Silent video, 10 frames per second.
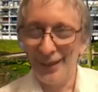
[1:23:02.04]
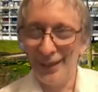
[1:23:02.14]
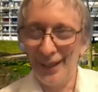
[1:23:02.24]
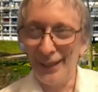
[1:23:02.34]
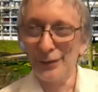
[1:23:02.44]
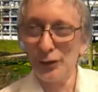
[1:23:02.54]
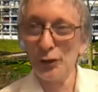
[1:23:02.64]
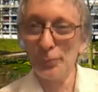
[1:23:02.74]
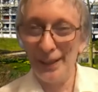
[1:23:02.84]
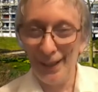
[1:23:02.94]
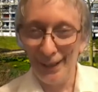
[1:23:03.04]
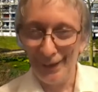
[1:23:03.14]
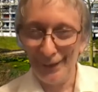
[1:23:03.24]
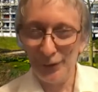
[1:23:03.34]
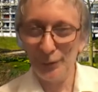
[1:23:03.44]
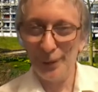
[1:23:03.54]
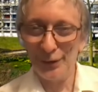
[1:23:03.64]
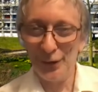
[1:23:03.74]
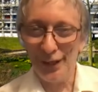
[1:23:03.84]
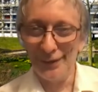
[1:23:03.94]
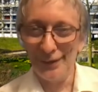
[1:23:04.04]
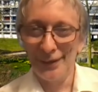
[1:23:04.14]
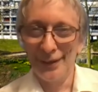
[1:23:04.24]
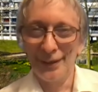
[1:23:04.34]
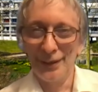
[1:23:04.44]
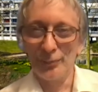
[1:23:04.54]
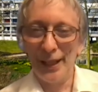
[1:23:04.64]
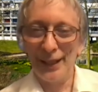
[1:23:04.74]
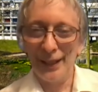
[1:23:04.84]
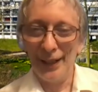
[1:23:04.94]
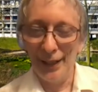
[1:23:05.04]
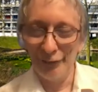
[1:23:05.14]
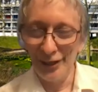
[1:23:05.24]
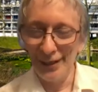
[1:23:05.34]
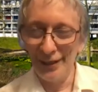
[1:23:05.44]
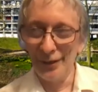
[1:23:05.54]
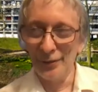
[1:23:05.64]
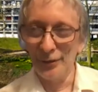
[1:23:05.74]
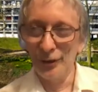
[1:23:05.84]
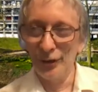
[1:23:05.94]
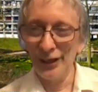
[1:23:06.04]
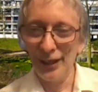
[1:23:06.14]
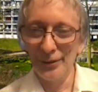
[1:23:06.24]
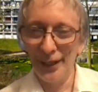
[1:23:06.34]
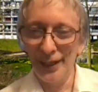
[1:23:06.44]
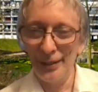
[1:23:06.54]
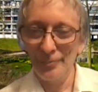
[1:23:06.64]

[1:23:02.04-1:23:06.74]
and should be tried to make AlphaZero not only